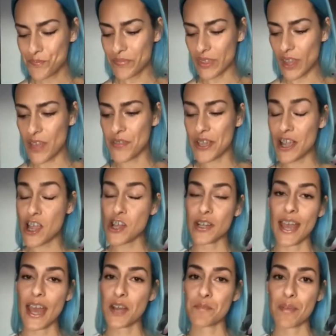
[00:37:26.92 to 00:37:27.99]
I think I only
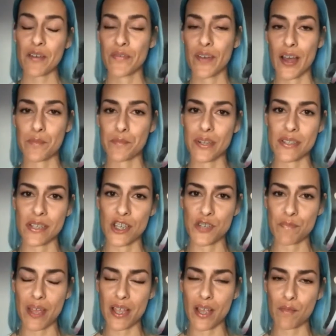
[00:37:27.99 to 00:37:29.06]
had about 5 minutes each
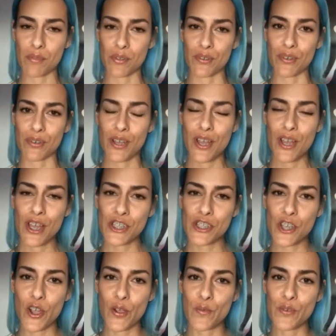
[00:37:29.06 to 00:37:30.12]
makeup look.
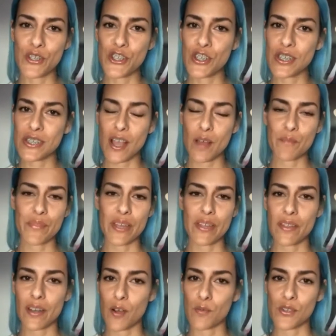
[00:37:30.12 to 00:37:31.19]
So it was just something
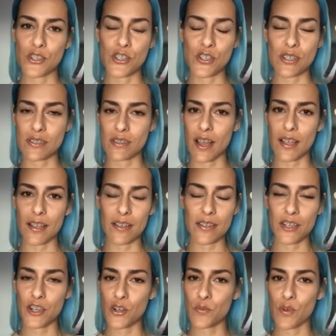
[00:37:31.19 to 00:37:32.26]
that I was just like,
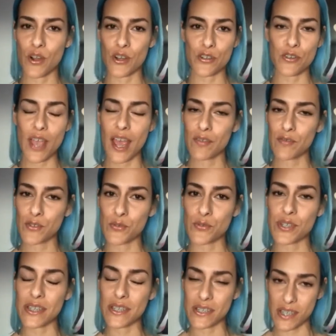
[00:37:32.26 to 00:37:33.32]
you know what, you have to
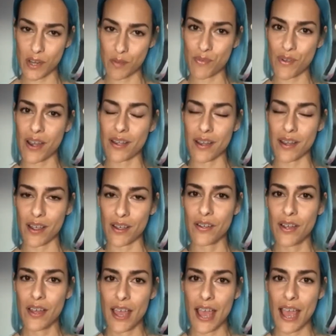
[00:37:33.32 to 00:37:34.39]
dig deep right now,
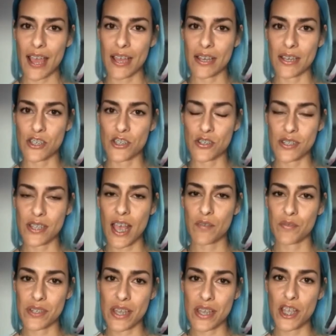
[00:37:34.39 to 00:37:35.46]
and you just
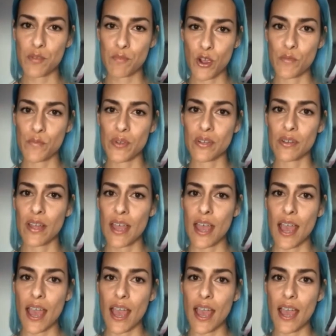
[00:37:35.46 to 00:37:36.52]
have to take a moment
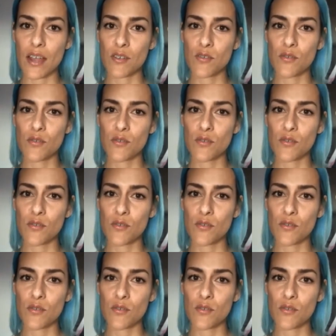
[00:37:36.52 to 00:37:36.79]
and